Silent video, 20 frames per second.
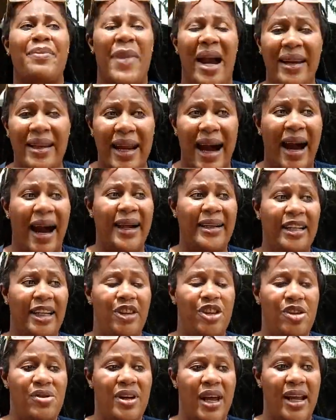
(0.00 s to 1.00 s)
my dad,
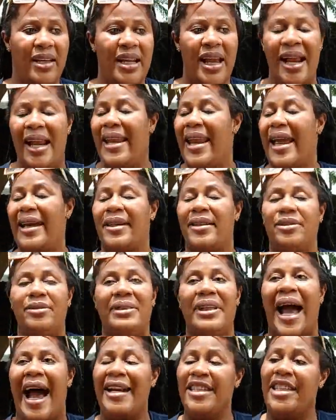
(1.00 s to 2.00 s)
do you get? Like
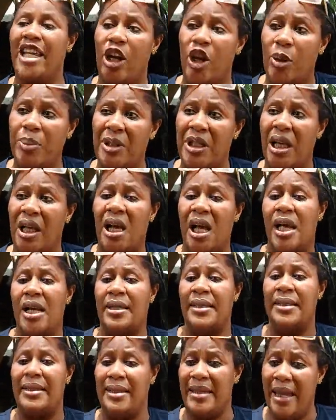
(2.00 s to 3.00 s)
antelopes,
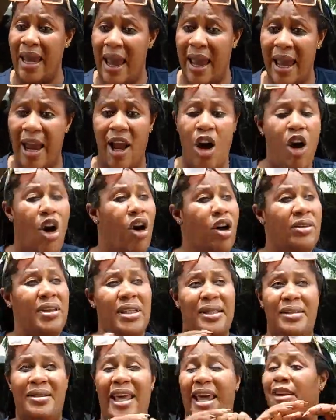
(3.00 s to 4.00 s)
deer, all
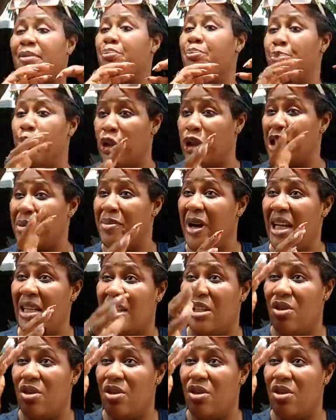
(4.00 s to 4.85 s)
this like bush meat. You